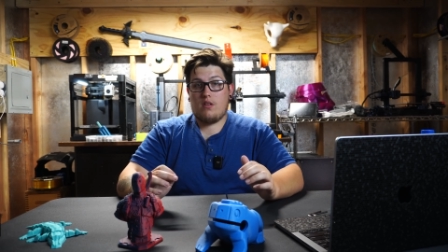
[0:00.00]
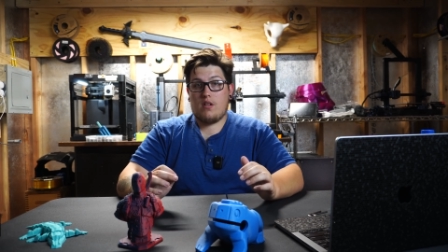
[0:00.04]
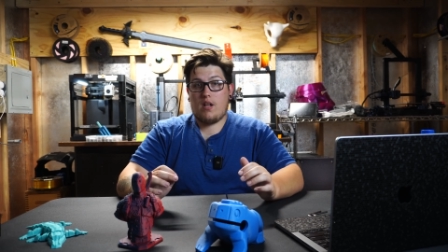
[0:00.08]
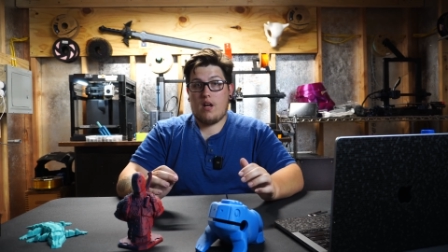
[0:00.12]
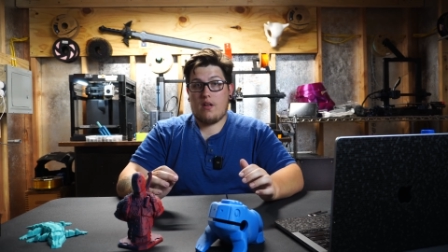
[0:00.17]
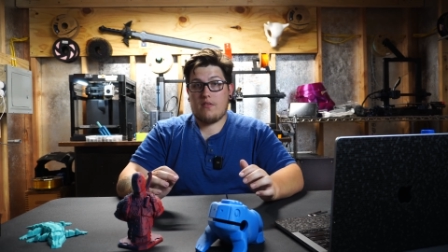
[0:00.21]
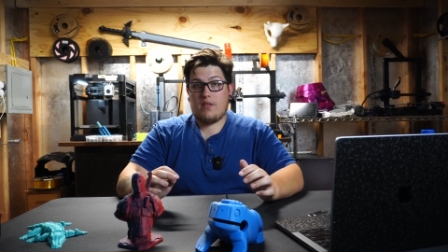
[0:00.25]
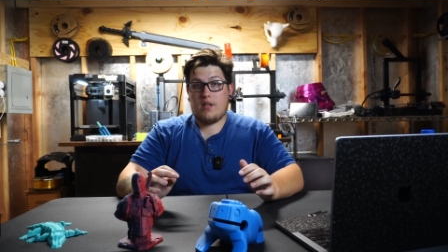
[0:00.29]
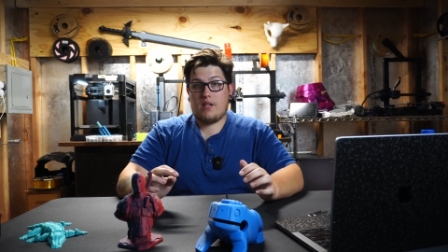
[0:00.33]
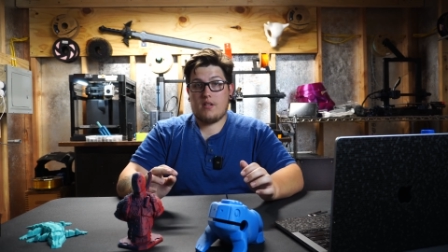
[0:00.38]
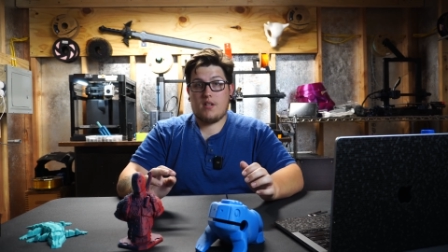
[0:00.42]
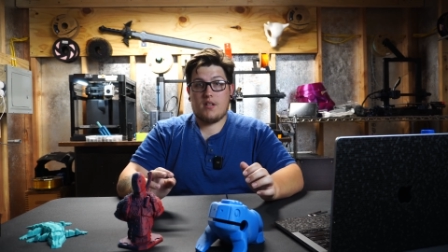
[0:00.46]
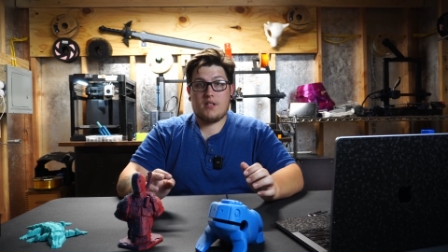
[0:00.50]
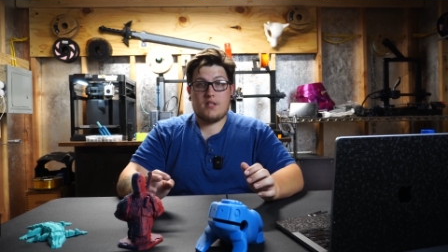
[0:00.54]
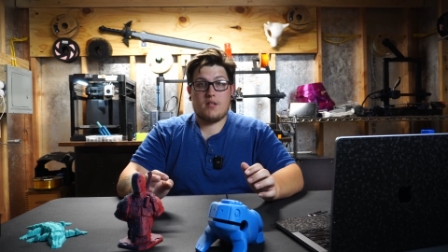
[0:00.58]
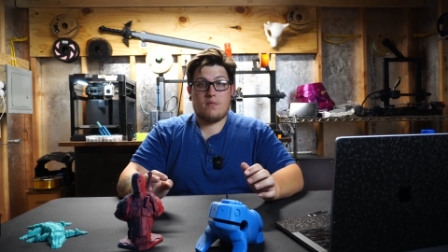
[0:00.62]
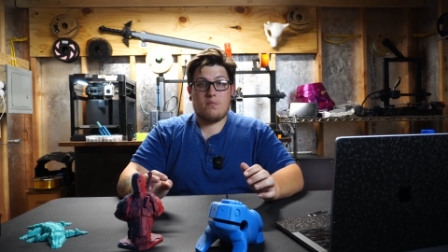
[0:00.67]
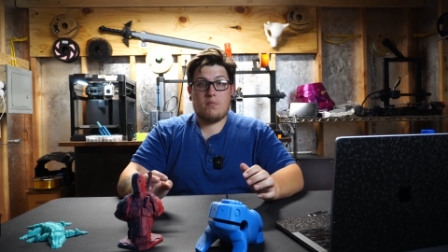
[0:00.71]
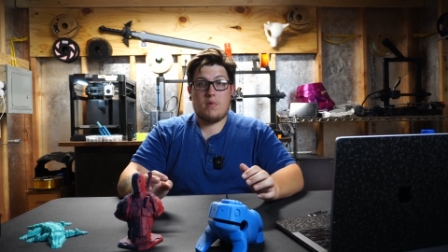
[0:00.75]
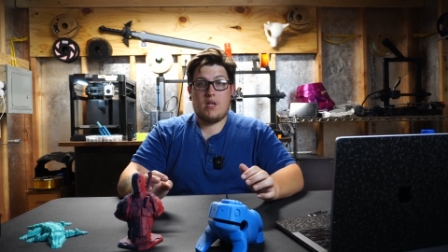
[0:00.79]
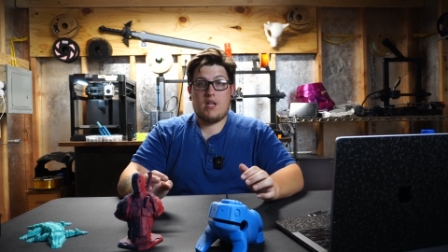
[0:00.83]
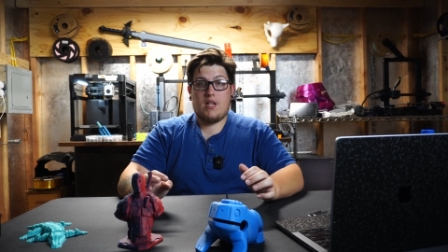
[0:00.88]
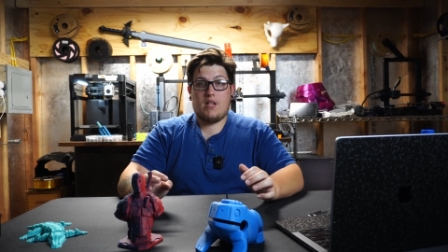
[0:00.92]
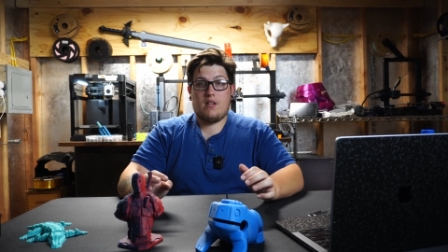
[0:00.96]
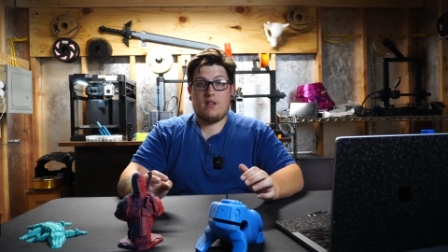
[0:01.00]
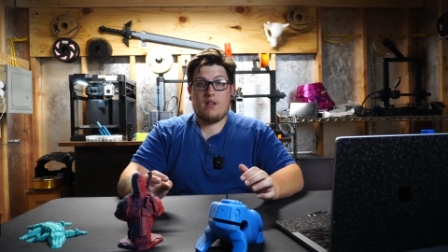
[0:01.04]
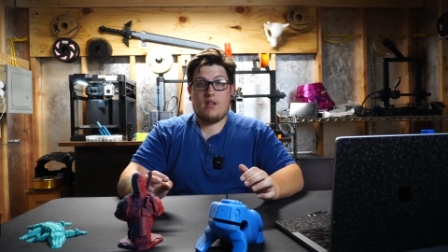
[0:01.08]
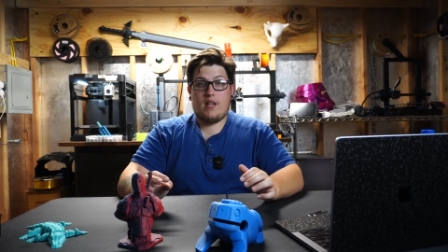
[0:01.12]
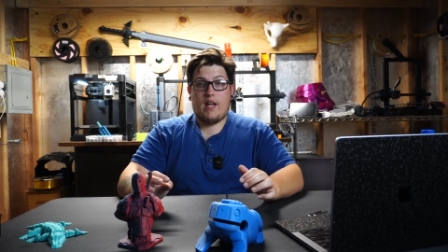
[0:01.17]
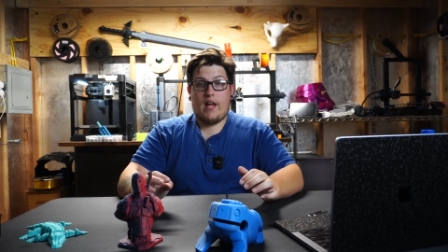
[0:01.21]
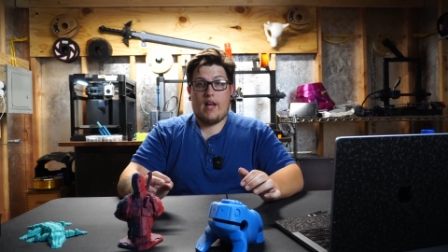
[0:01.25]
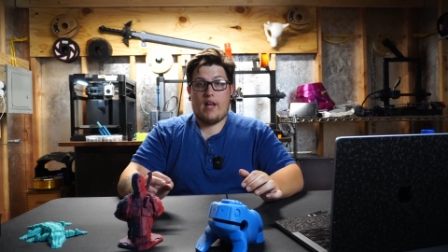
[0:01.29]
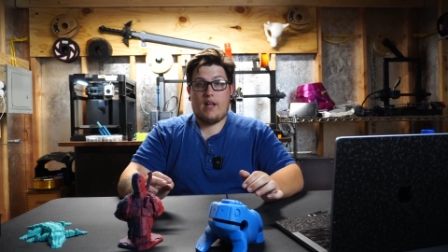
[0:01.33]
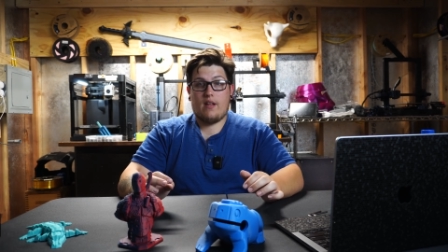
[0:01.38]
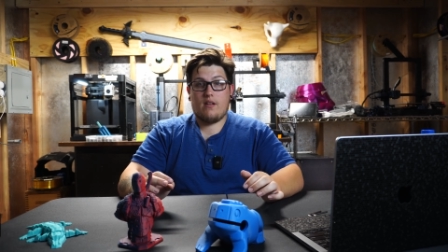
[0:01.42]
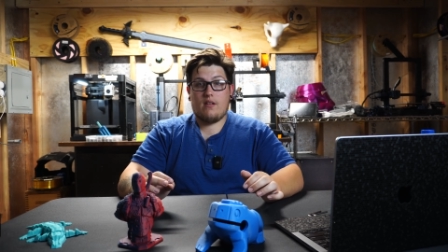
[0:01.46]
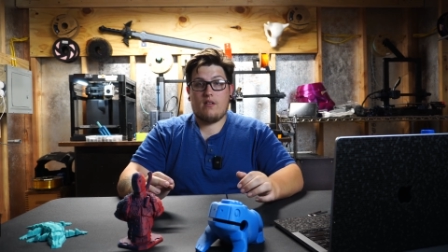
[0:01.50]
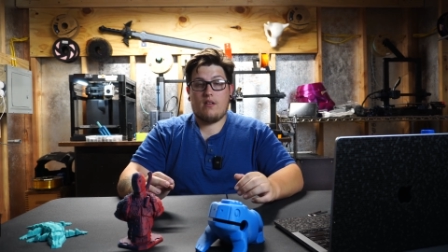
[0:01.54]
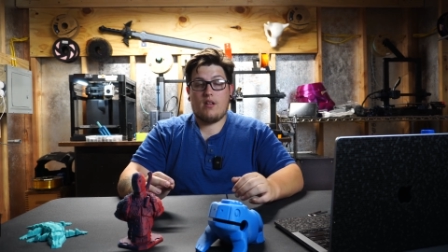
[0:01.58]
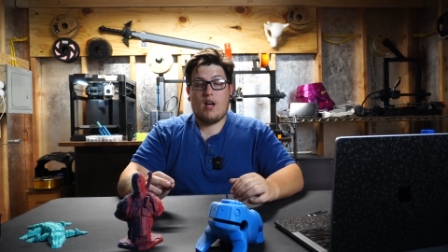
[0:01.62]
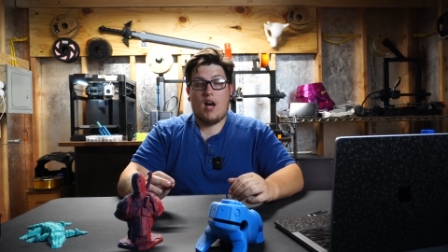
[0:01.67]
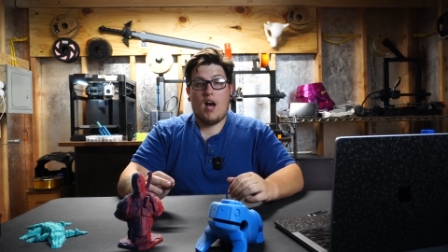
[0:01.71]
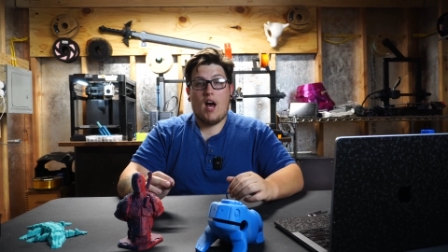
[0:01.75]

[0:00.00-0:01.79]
Now that doesn't mean that the